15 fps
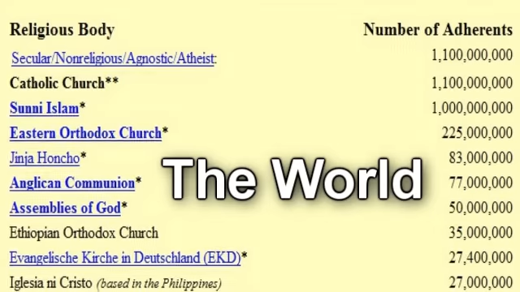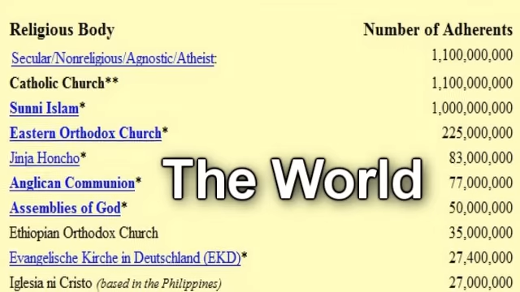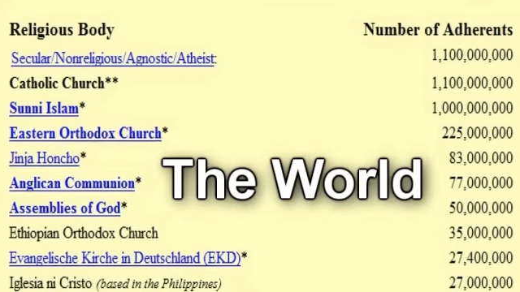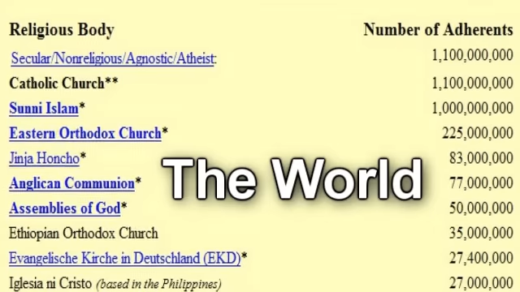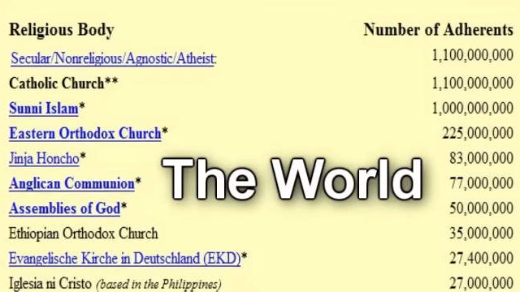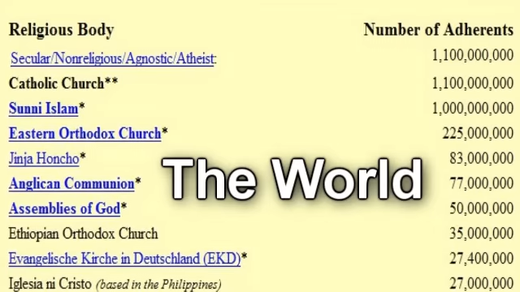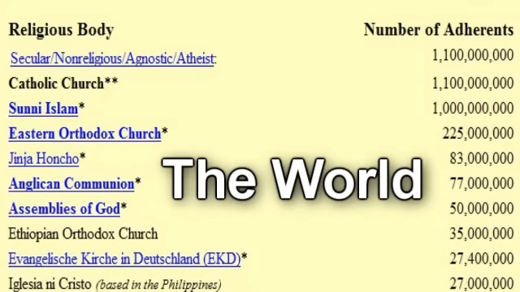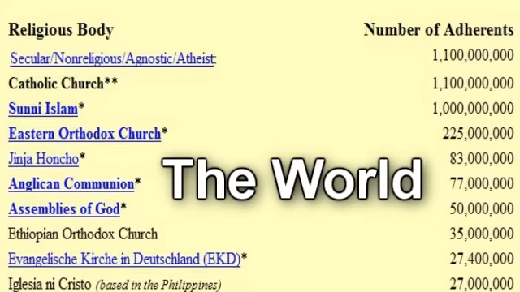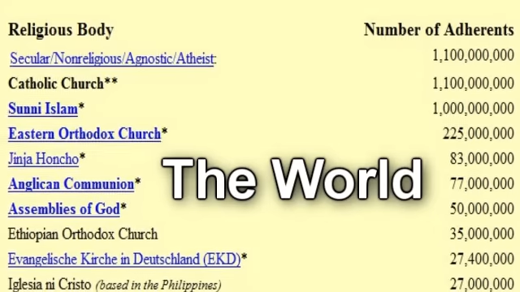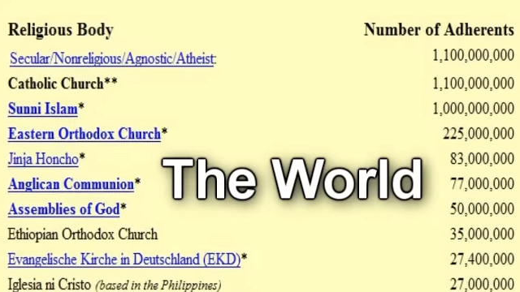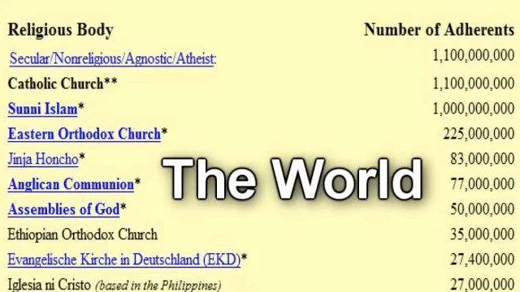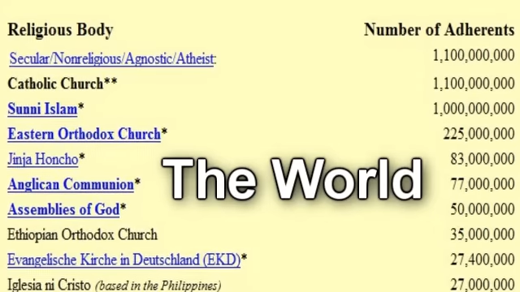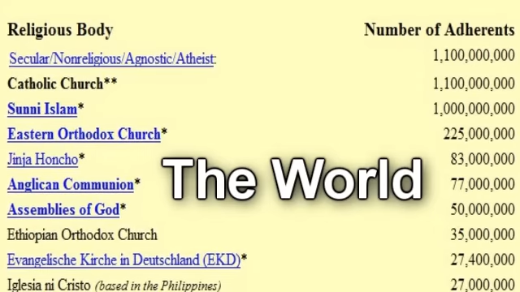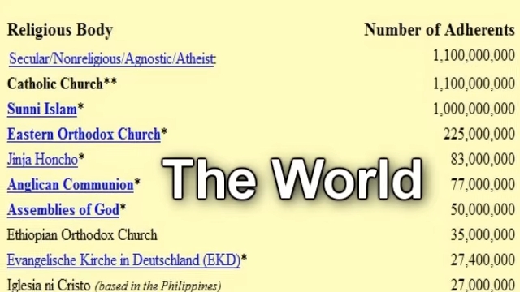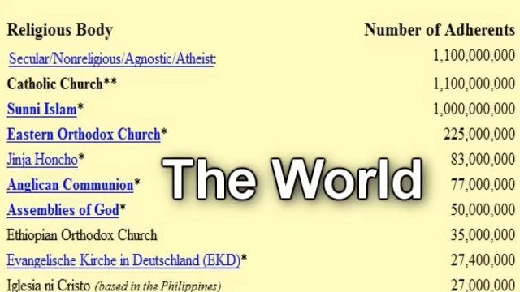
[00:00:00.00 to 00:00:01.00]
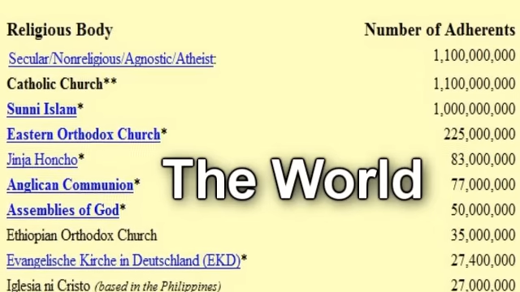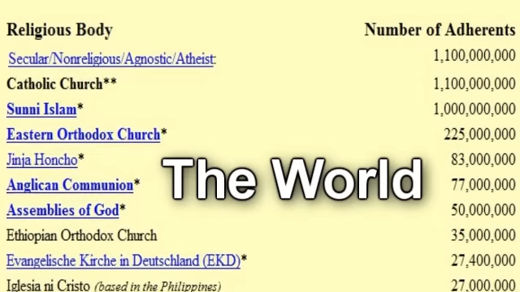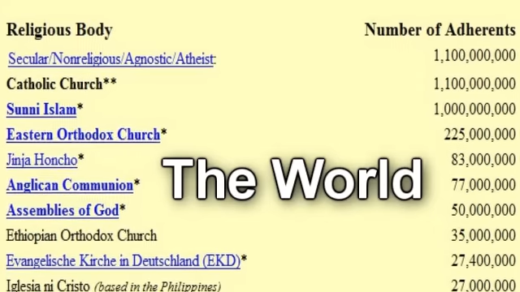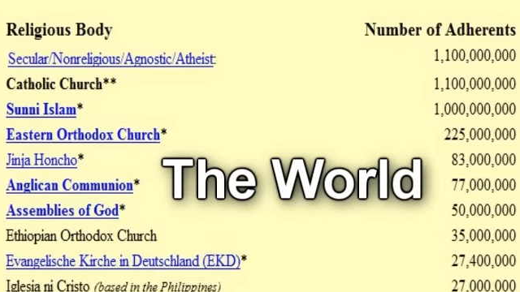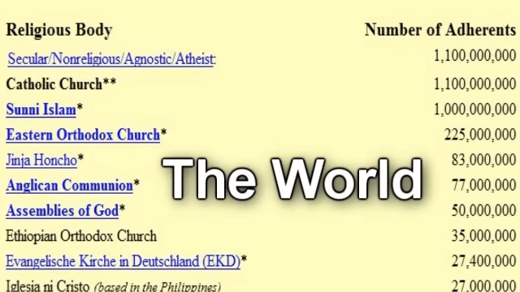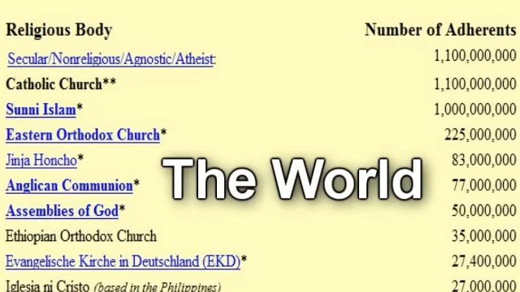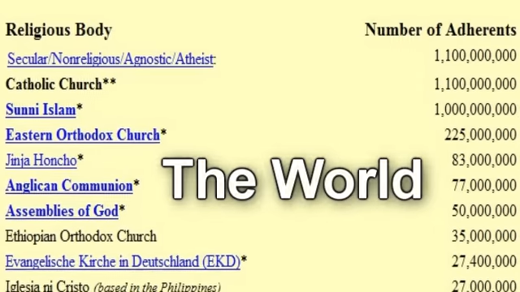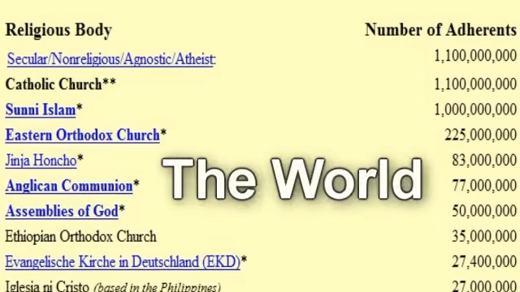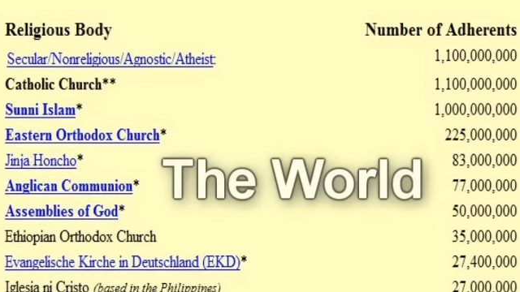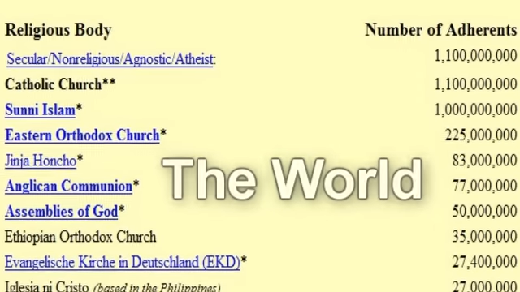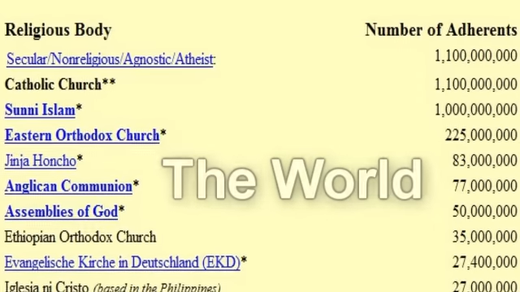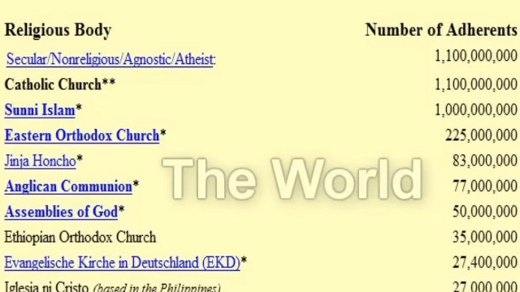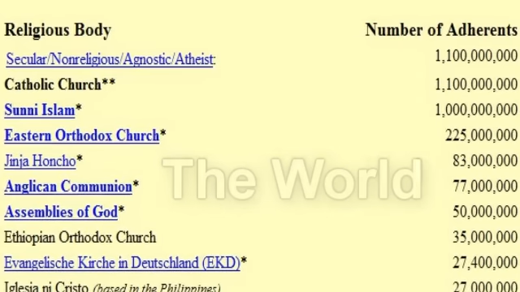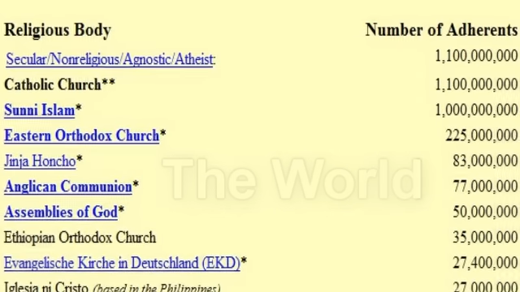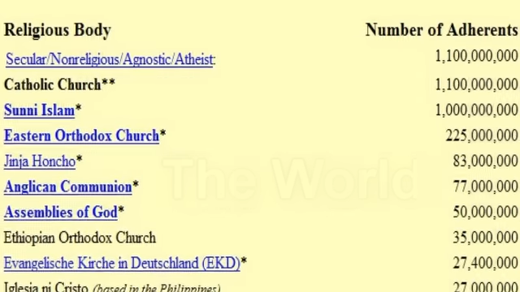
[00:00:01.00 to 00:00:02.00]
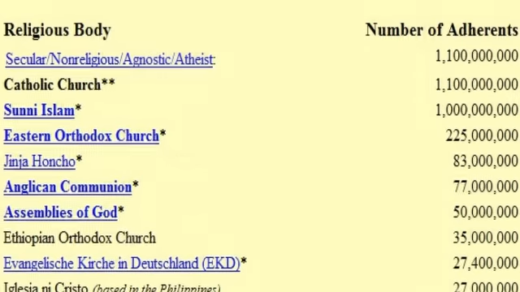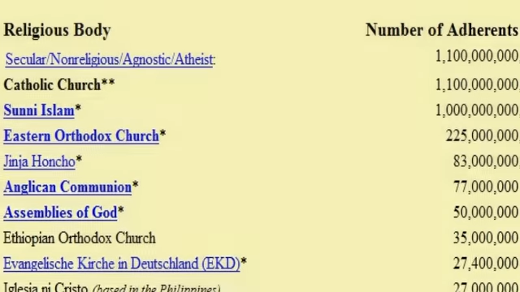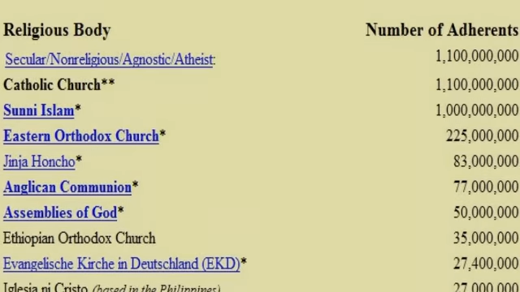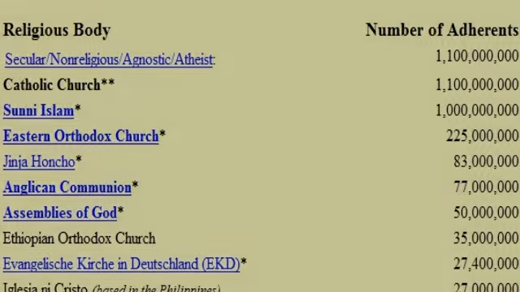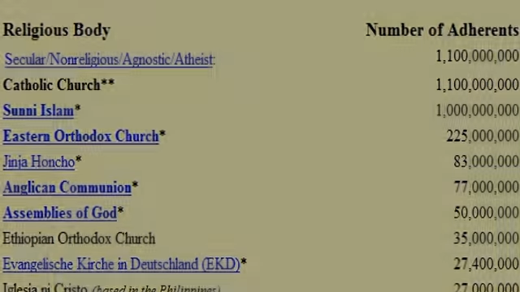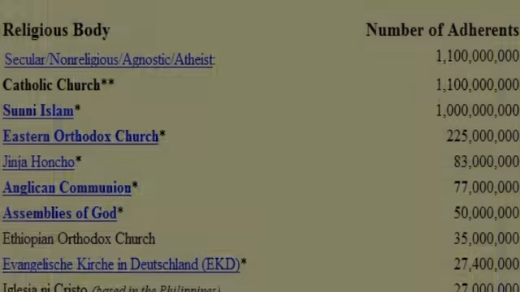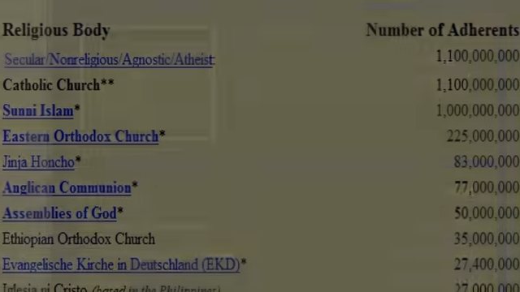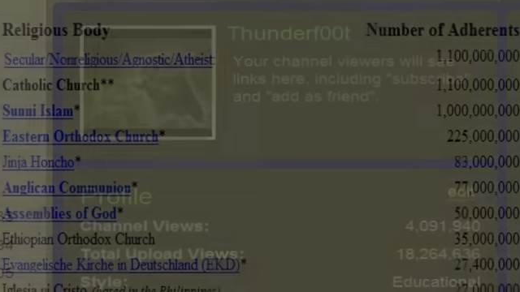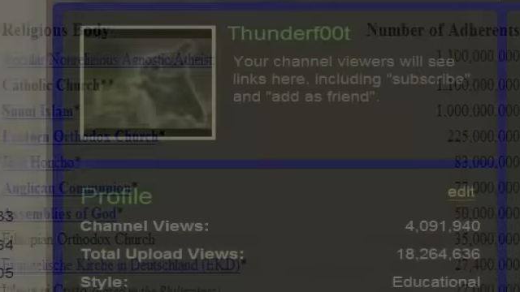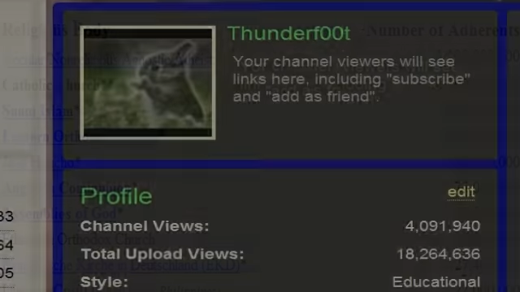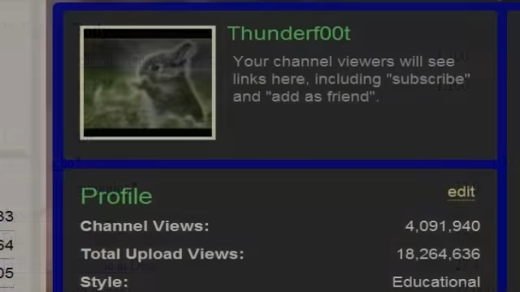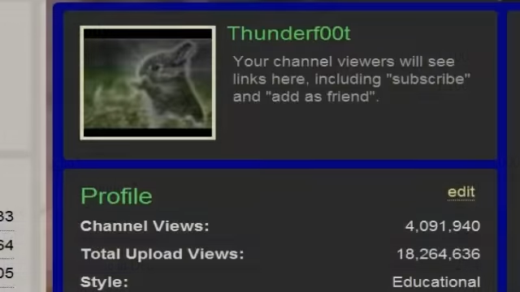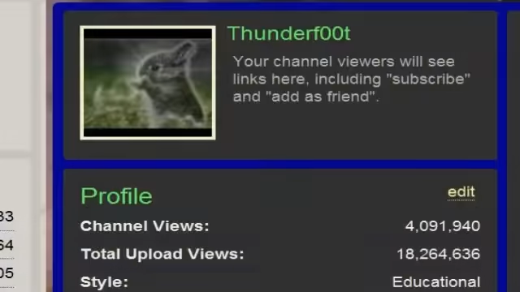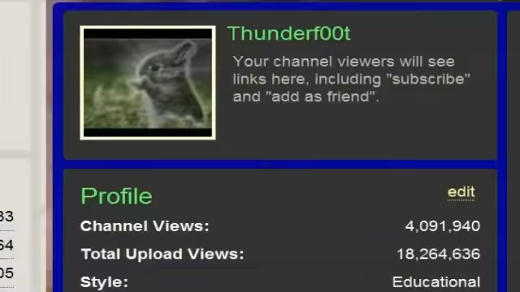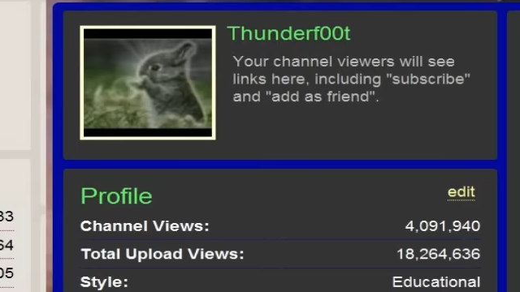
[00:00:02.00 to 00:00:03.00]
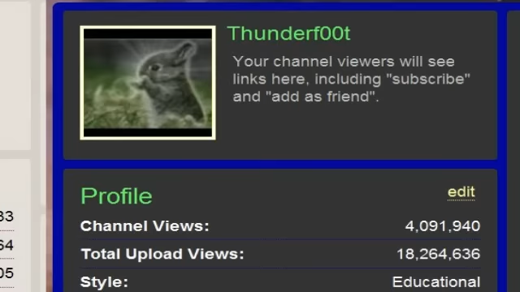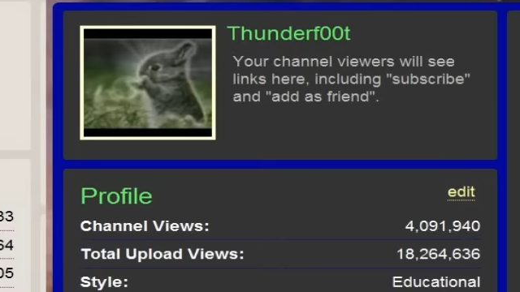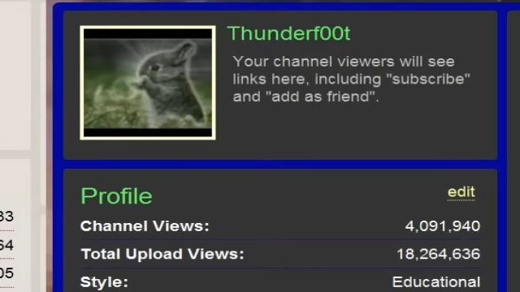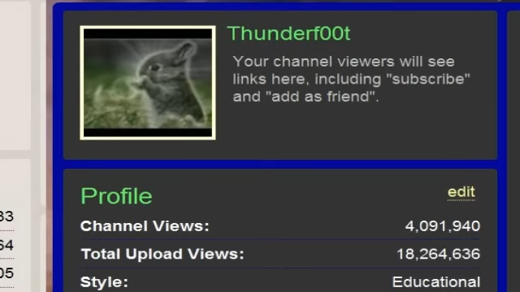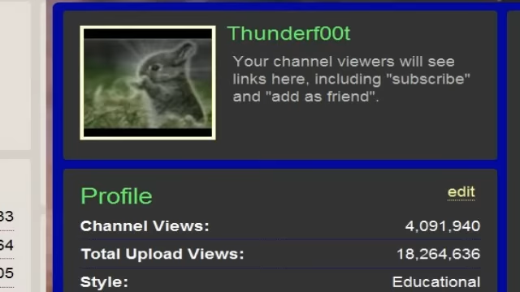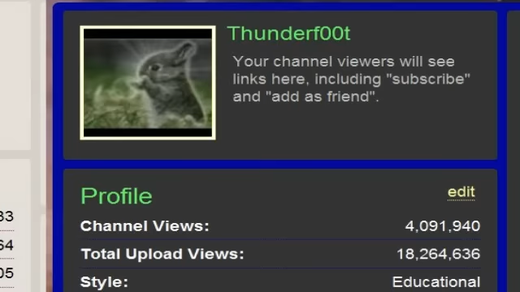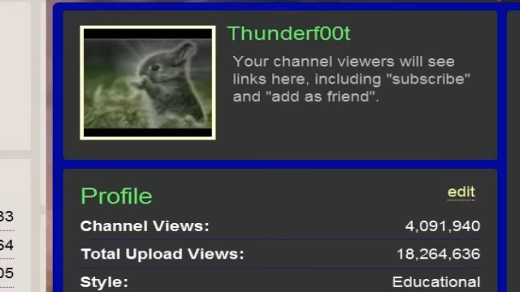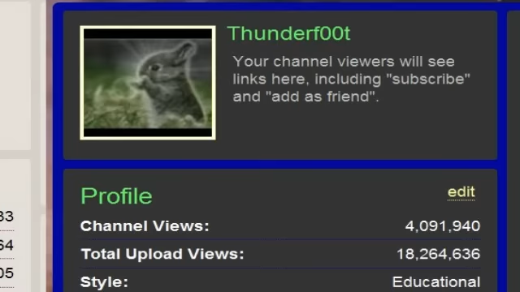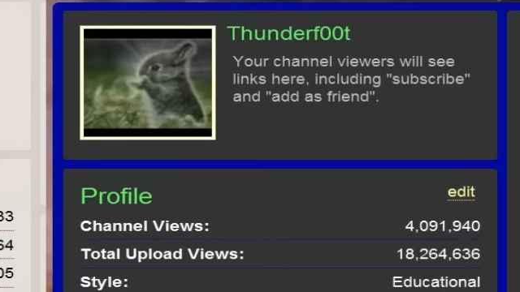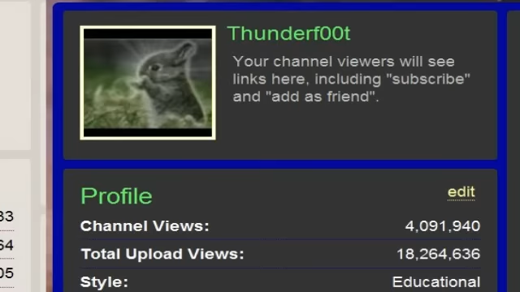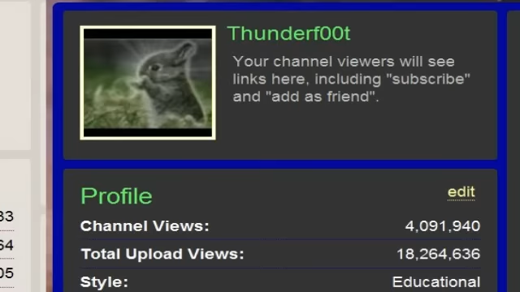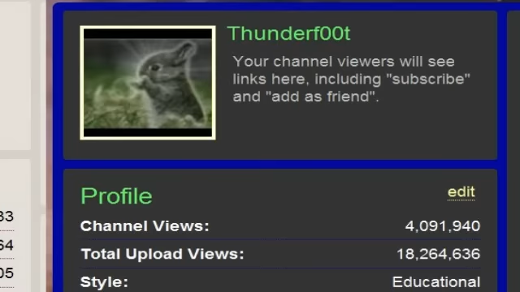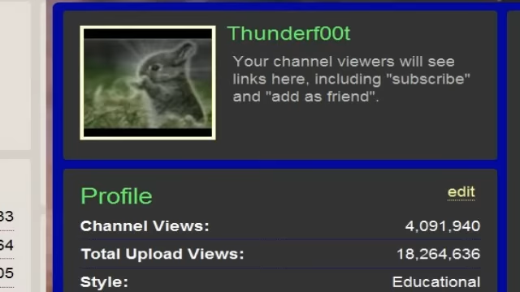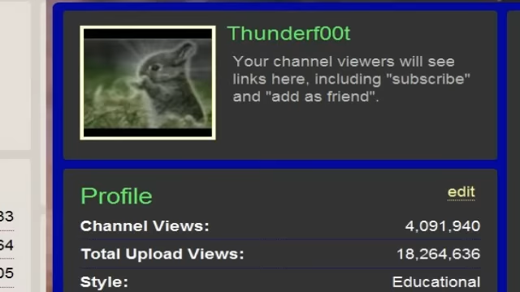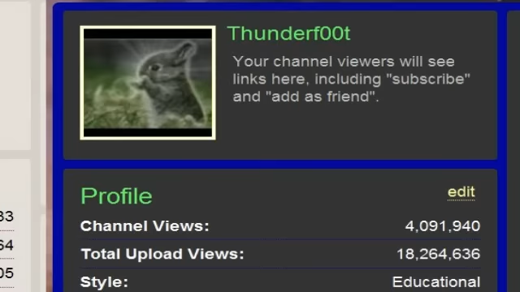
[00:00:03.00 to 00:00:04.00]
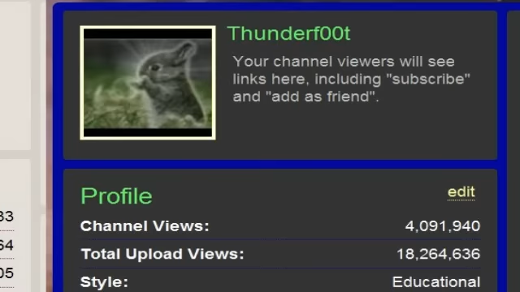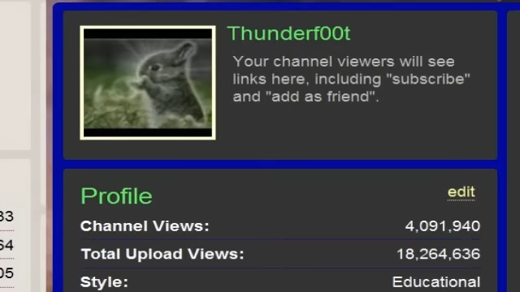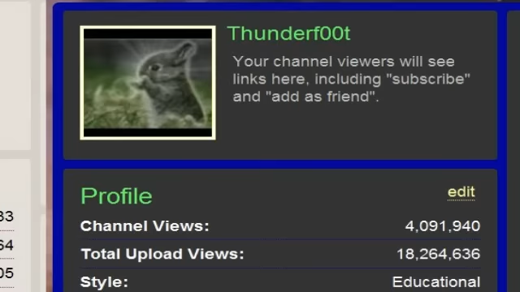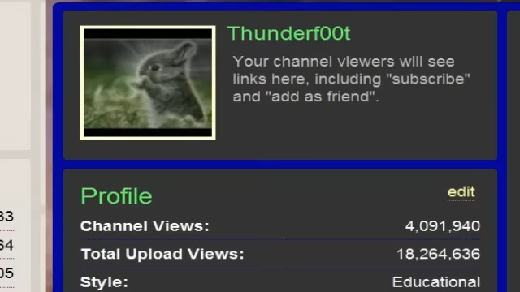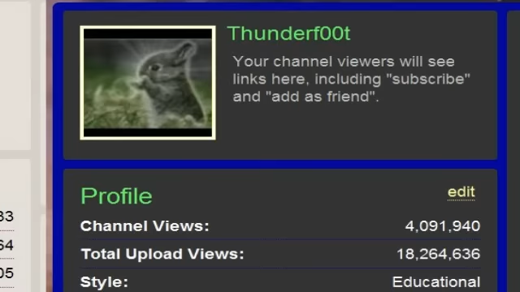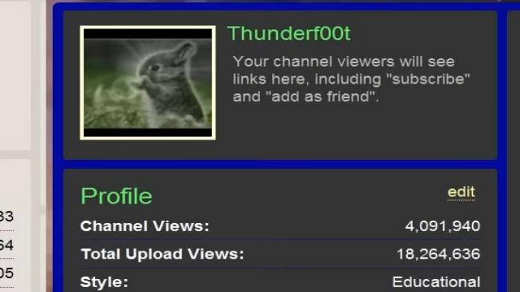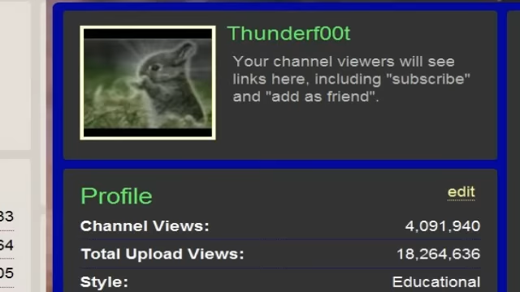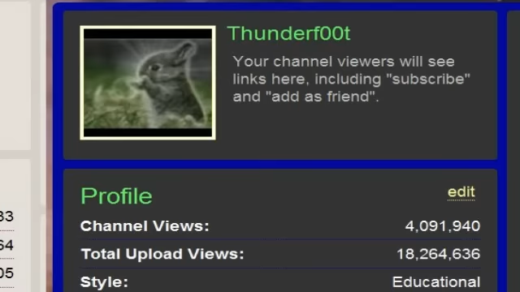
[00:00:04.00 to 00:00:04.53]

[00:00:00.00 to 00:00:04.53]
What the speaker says: No face is visible, so there are no lips to read.